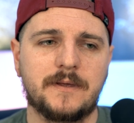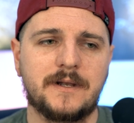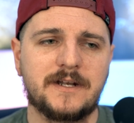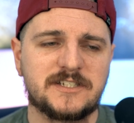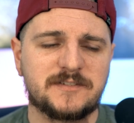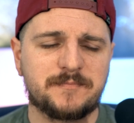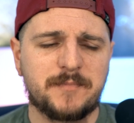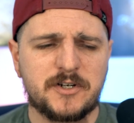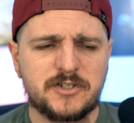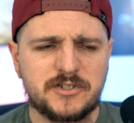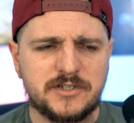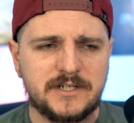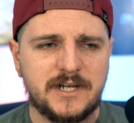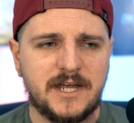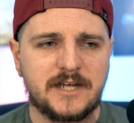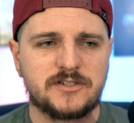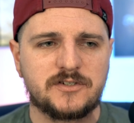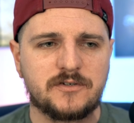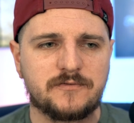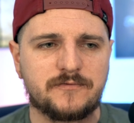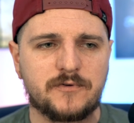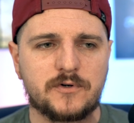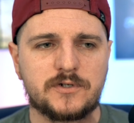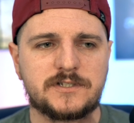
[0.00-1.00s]
And especially as
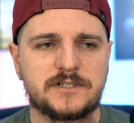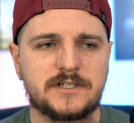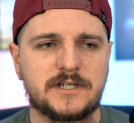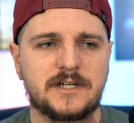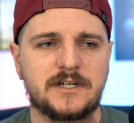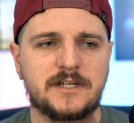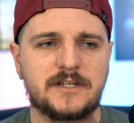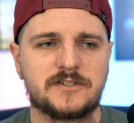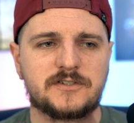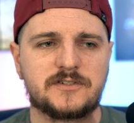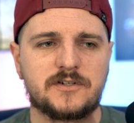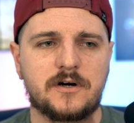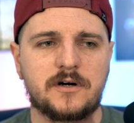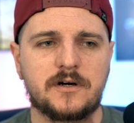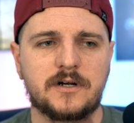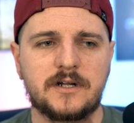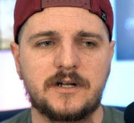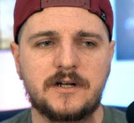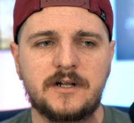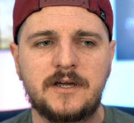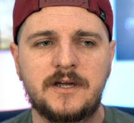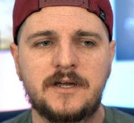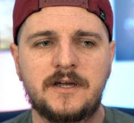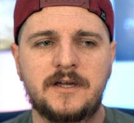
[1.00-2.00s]
you're first getting started,